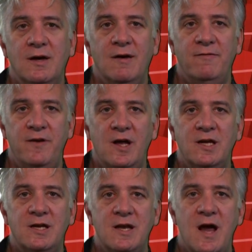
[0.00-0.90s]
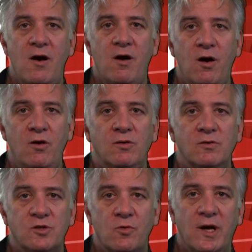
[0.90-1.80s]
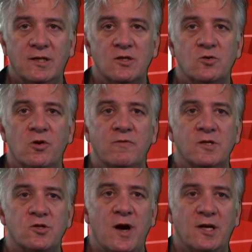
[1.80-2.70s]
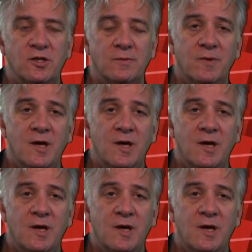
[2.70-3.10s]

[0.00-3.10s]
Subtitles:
a fairly narrow, directed sort of instruction.